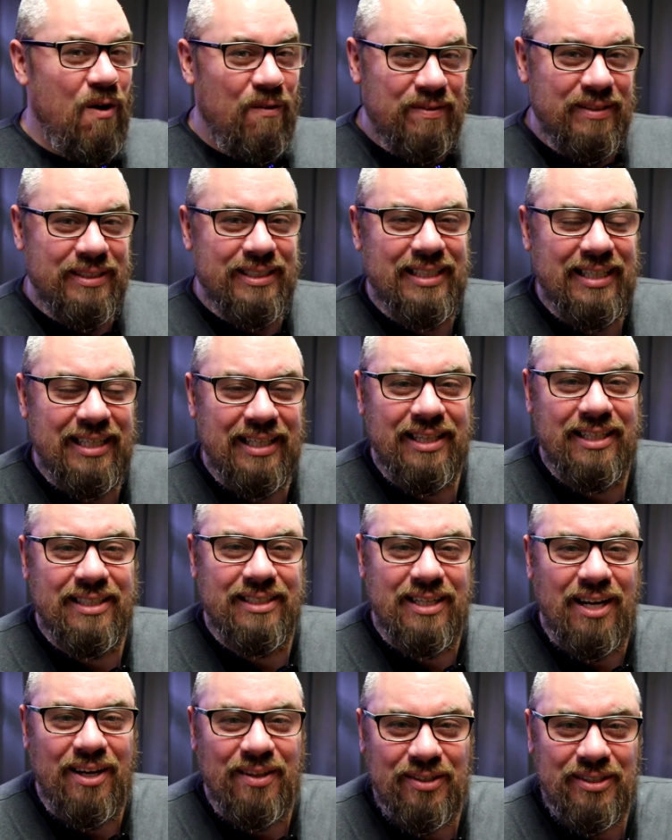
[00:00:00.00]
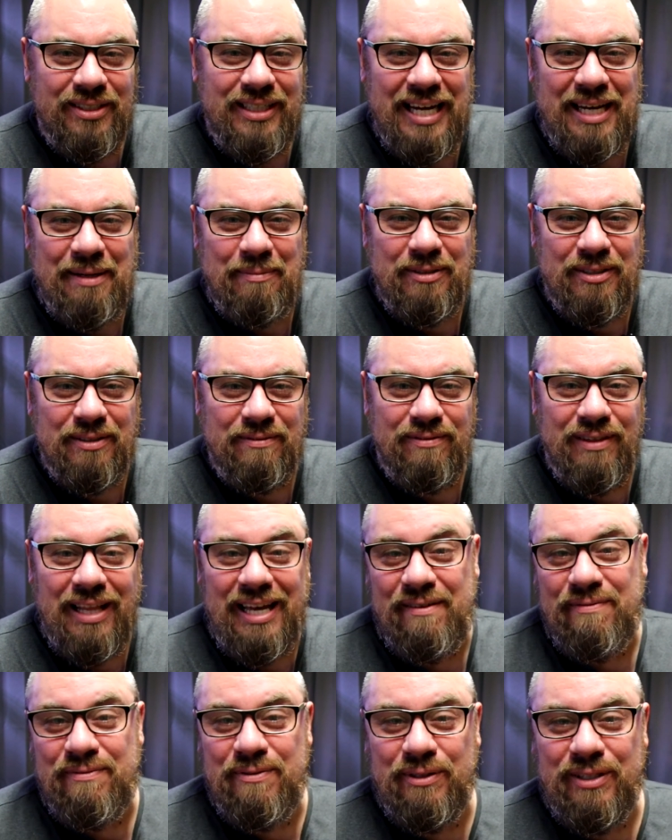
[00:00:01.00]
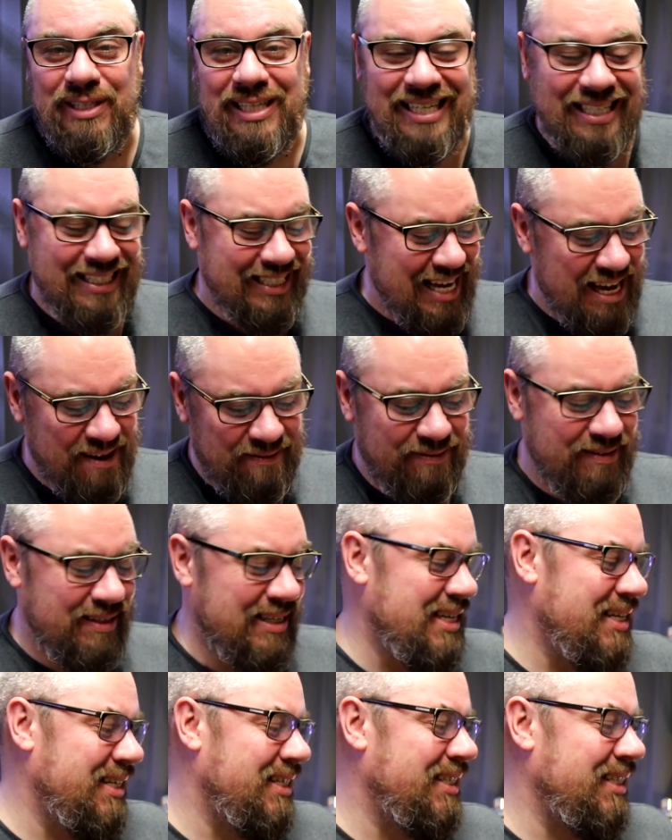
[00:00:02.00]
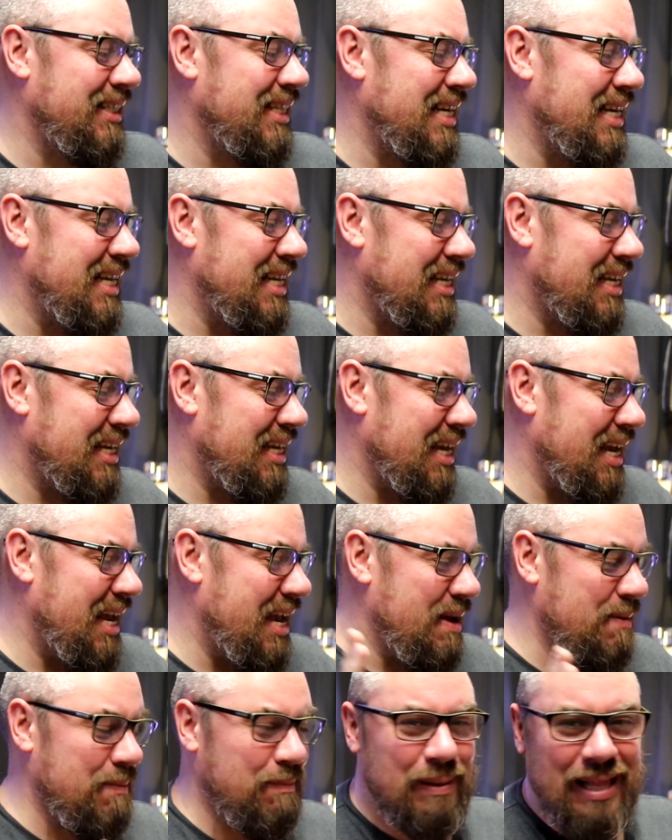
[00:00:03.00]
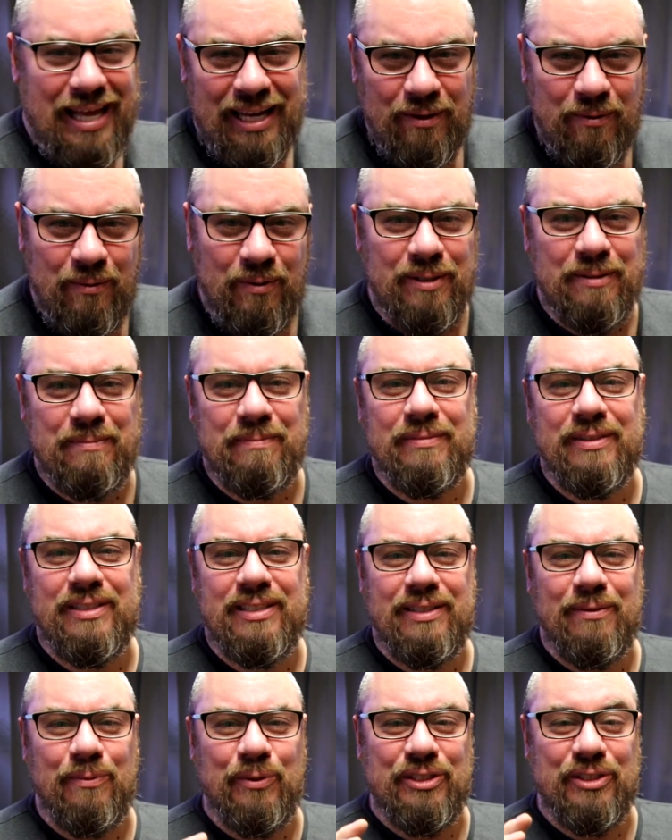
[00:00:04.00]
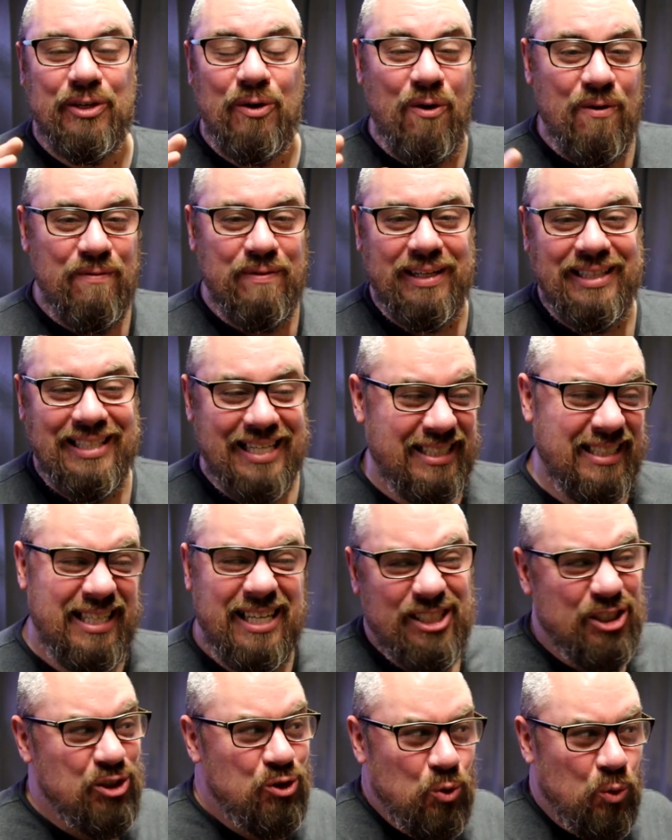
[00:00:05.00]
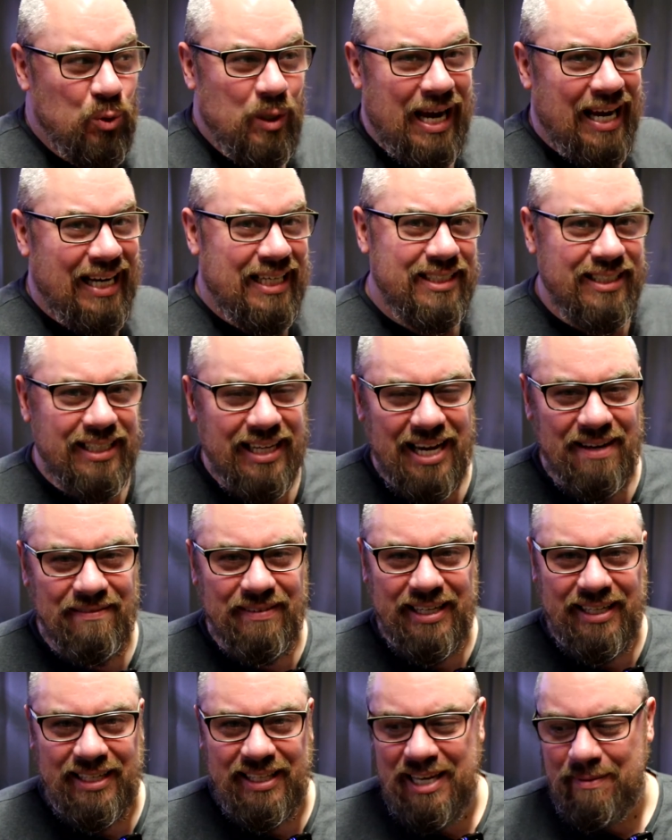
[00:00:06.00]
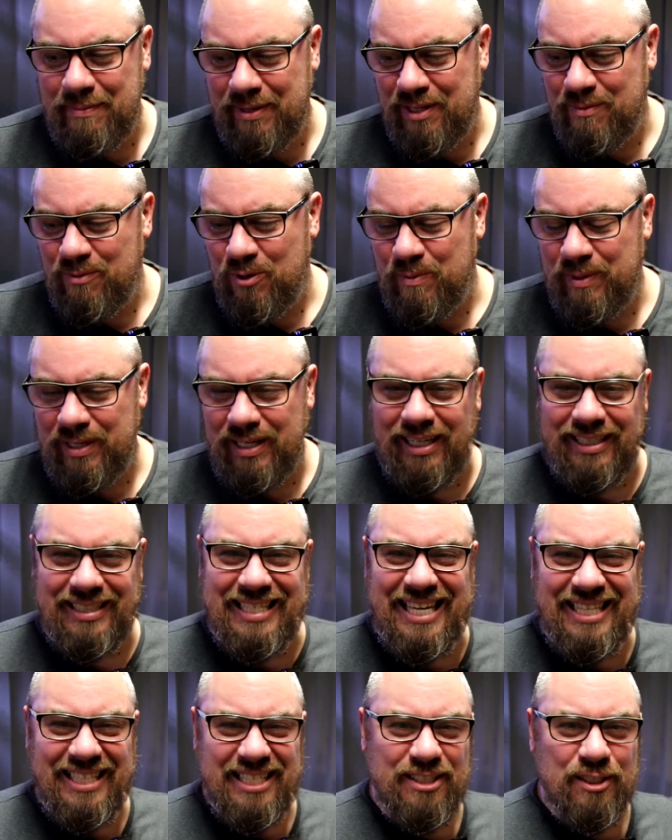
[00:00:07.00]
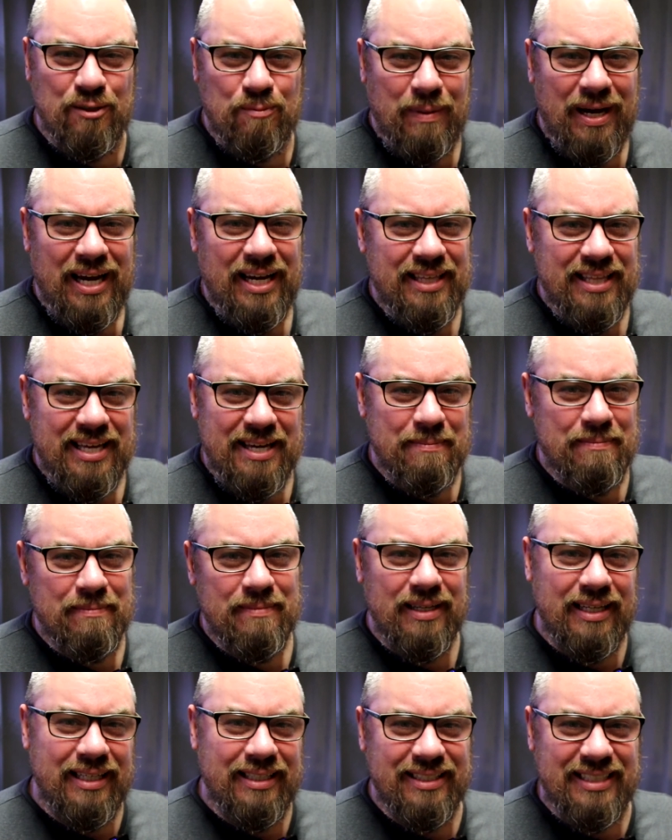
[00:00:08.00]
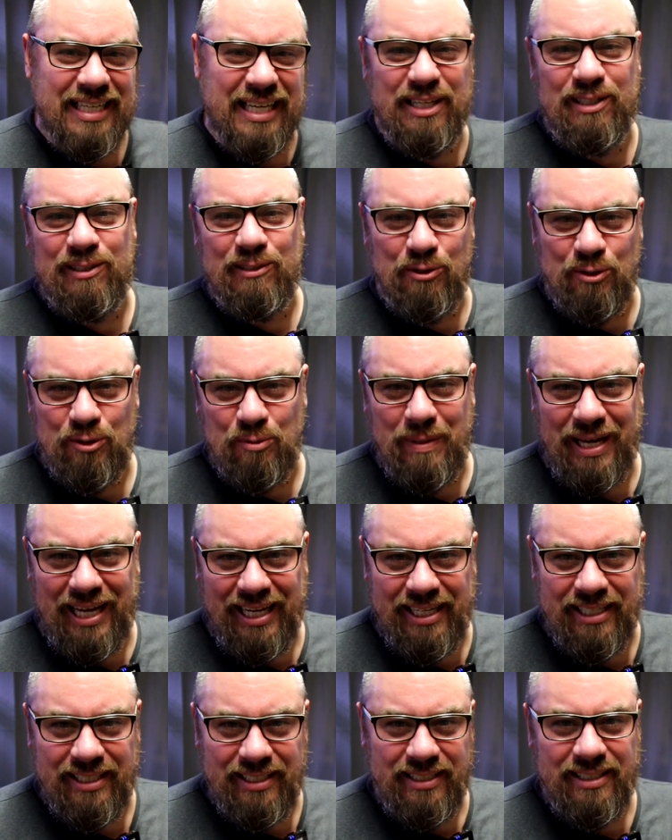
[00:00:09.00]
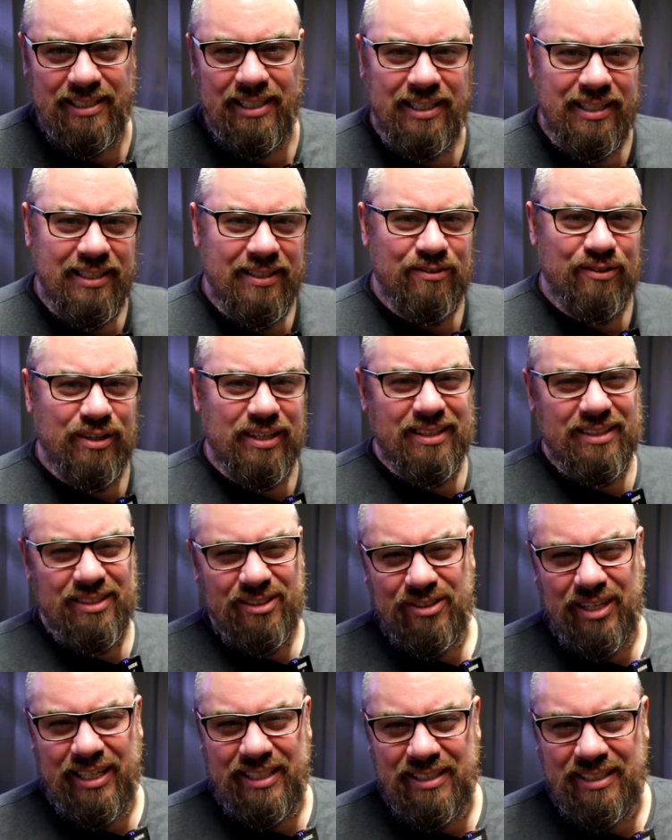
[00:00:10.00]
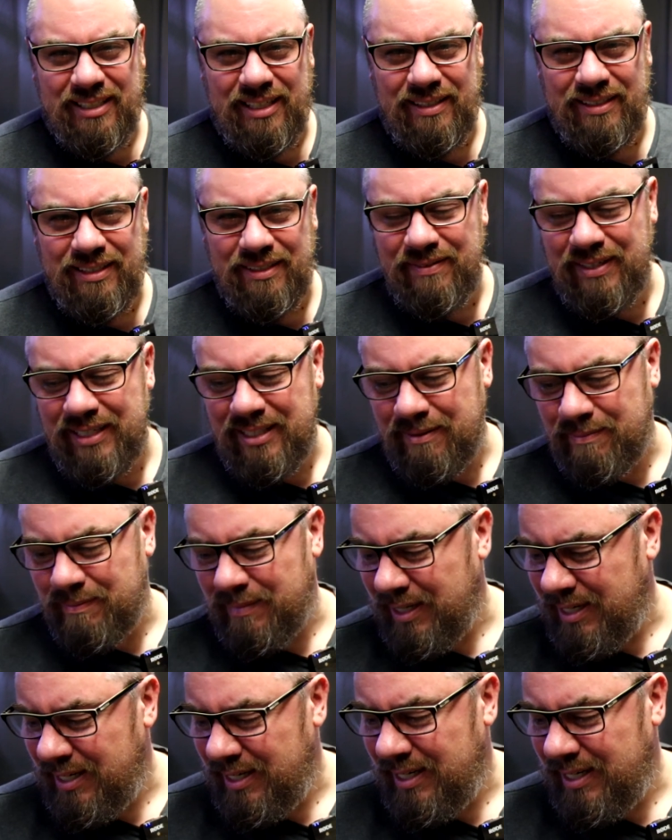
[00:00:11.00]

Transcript: Obviously there's other types of live food like Daphnia, like black worms, which are all fantastic. I just don't actually have any of them at the moment. I tend to just buy them in single use packets rather than trying to cultivate them.